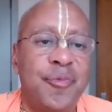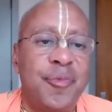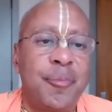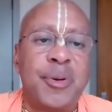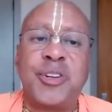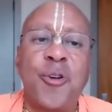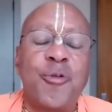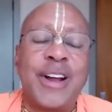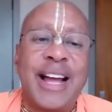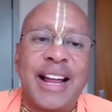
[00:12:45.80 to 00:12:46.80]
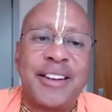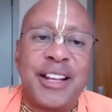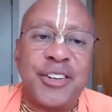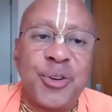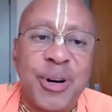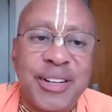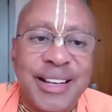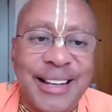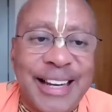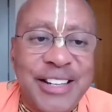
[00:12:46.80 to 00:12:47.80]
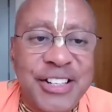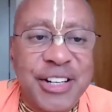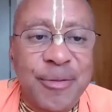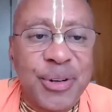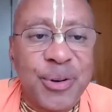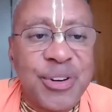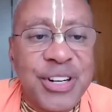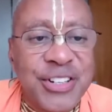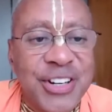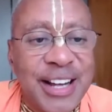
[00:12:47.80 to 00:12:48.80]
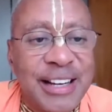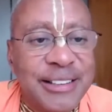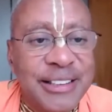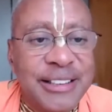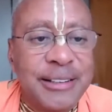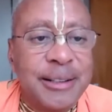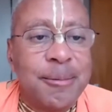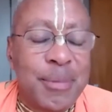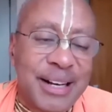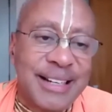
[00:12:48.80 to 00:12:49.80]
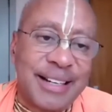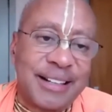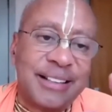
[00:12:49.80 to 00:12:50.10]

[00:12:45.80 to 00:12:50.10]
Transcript: But don't forget that during the cleansing of the Gundicha Mandir,